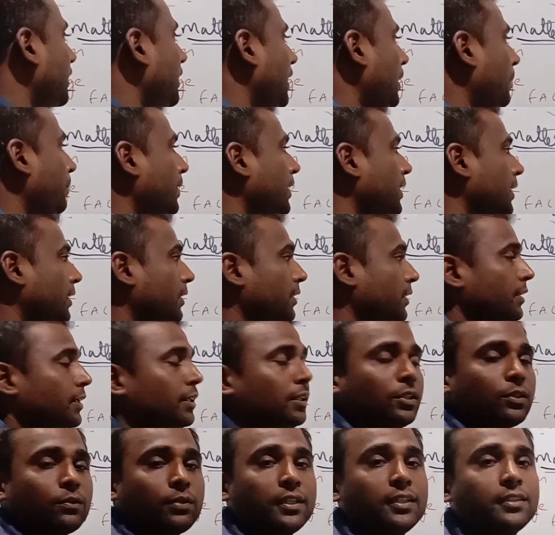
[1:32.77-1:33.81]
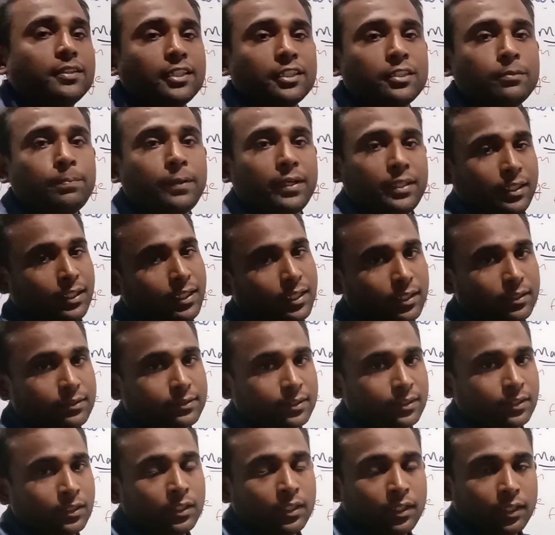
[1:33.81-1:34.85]
named 26
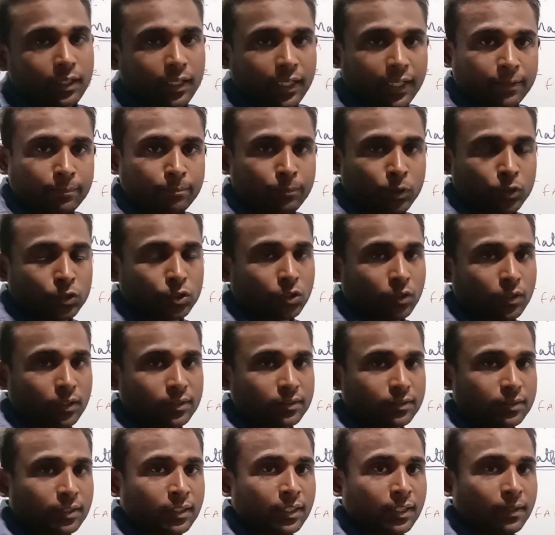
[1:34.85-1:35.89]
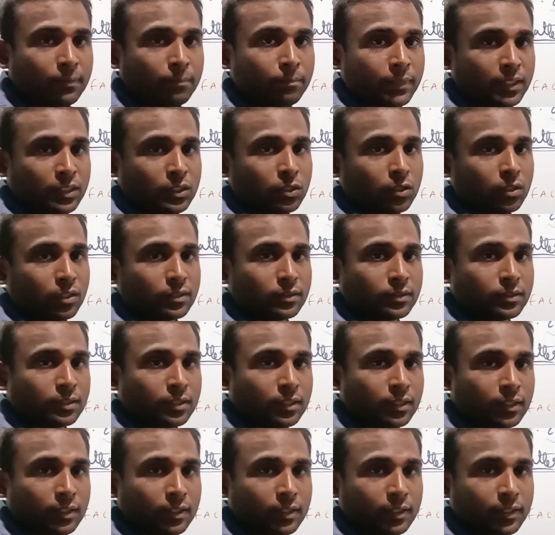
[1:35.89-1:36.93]
particles like bosons, mesons,
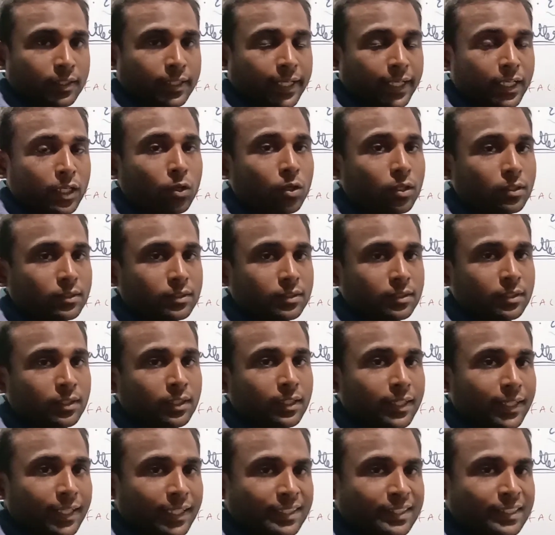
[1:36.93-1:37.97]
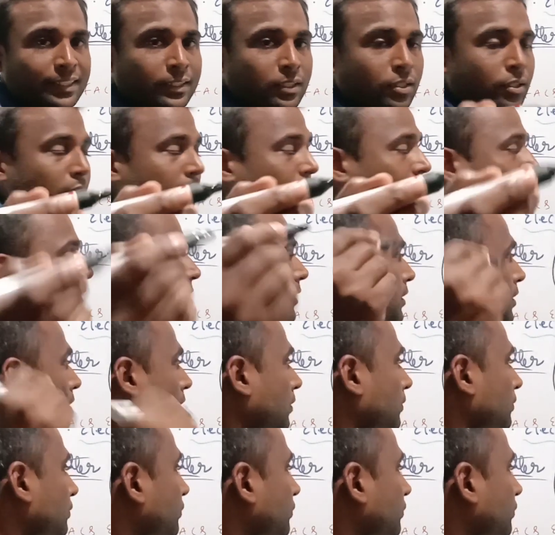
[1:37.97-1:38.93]
kaons, etc, etc.